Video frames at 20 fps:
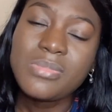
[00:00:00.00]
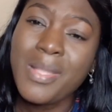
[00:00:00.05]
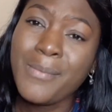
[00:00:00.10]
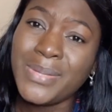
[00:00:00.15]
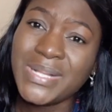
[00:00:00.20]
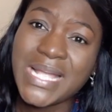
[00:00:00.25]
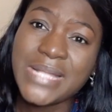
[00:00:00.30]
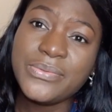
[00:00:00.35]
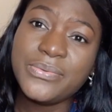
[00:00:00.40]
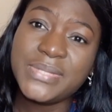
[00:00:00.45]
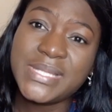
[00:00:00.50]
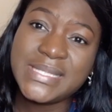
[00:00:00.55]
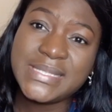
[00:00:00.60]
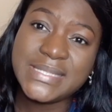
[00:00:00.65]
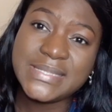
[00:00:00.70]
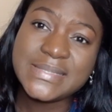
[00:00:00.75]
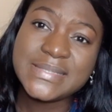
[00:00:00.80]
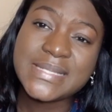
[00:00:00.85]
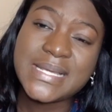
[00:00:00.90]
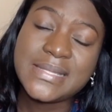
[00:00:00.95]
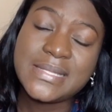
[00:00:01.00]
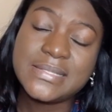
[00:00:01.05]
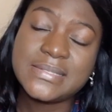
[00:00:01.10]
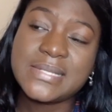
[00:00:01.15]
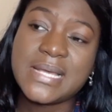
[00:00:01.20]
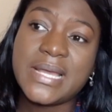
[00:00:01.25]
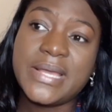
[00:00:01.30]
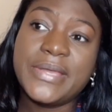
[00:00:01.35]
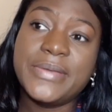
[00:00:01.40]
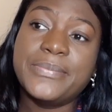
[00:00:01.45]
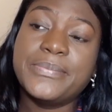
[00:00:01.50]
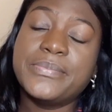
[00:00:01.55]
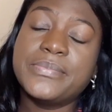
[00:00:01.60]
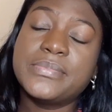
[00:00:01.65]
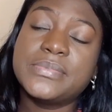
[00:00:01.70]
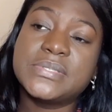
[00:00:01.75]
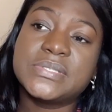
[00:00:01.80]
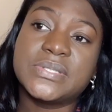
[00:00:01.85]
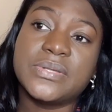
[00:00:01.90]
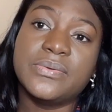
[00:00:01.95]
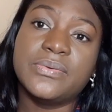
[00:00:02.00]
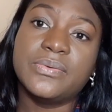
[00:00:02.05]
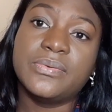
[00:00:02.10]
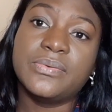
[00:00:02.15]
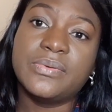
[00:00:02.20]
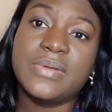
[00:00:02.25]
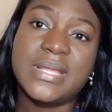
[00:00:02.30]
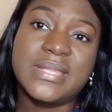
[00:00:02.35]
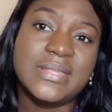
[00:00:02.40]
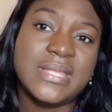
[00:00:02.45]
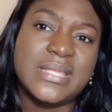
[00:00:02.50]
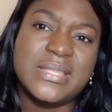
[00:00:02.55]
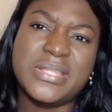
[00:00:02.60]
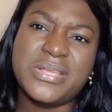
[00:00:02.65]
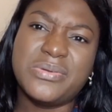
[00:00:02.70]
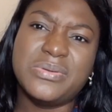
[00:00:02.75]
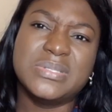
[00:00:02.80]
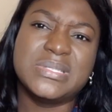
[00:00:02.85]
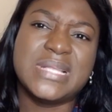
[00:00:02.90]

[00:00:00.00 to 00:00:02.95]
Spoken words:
but I know they didn't at the time. So, and then there was